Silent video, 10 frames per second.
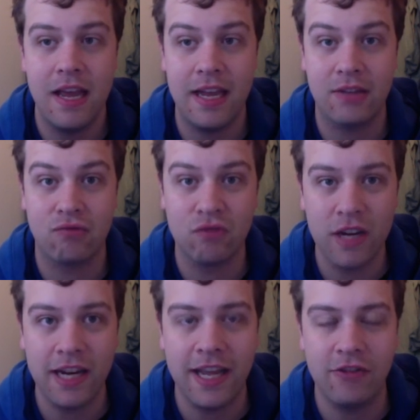It's
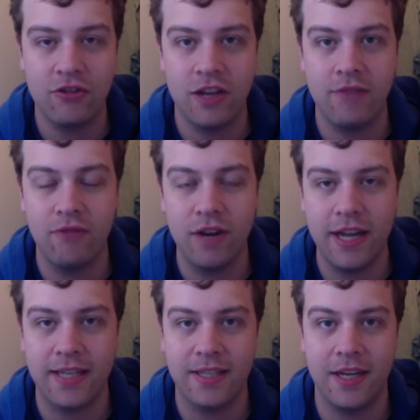really interesting, really
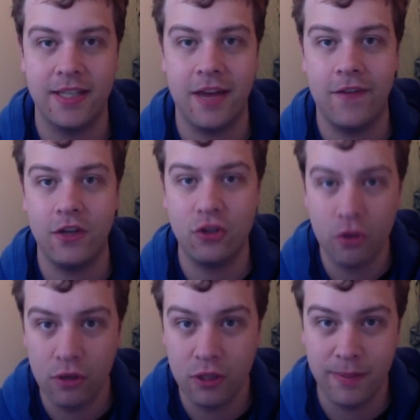exciting. I think
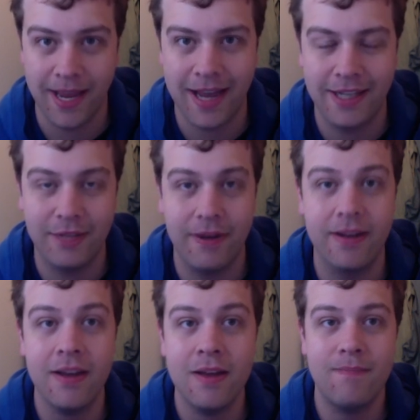Jaws being added to it
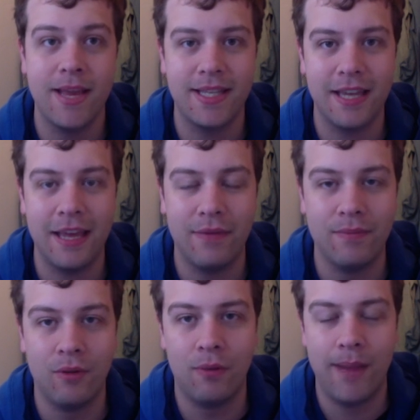makes it even
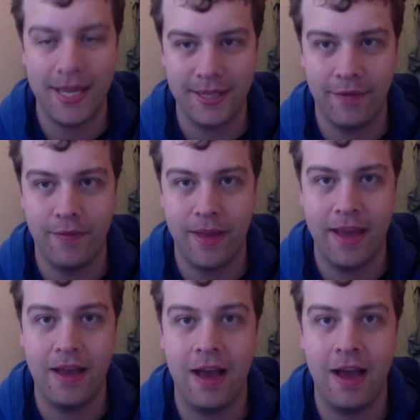more better for me.